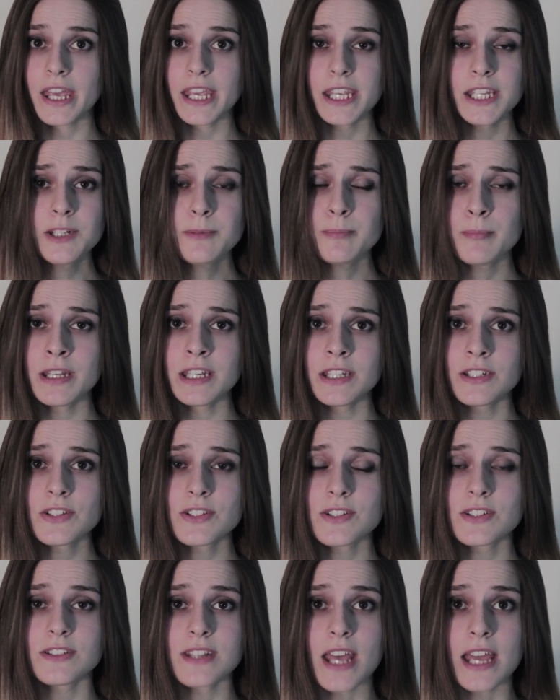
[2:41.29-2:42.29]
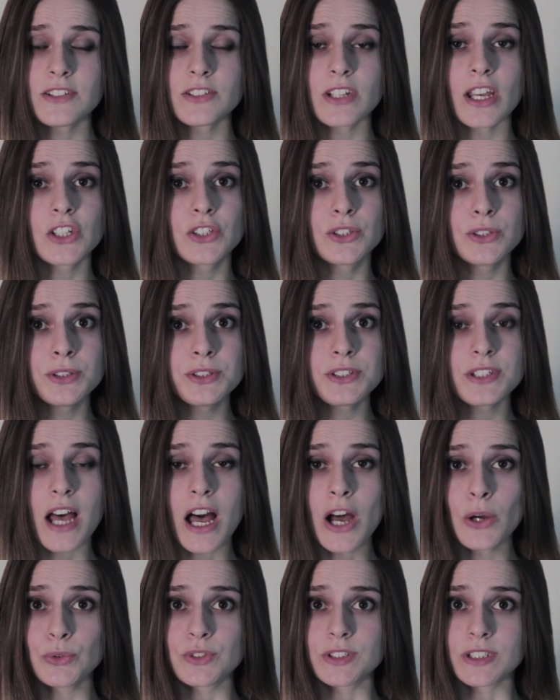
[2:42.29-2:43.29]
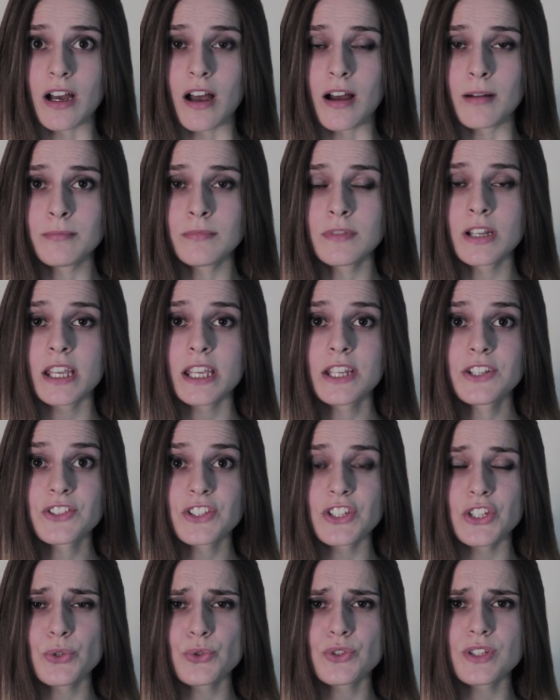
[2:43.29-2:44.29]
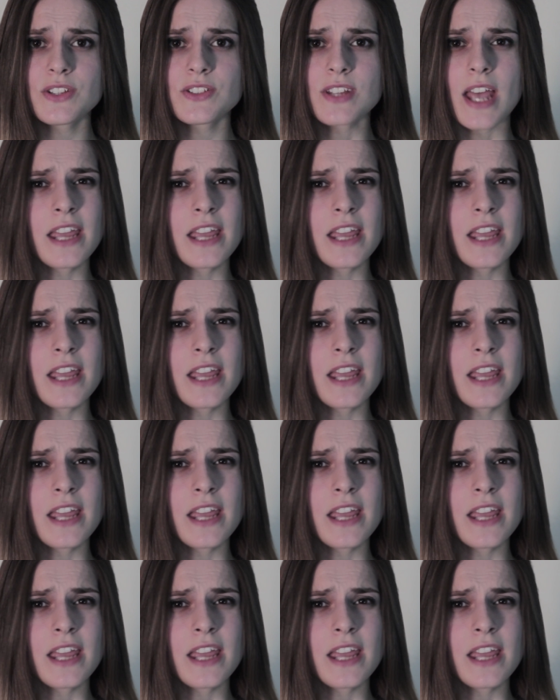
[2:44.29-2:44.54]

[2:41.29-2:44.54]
It means that a good outcome excuses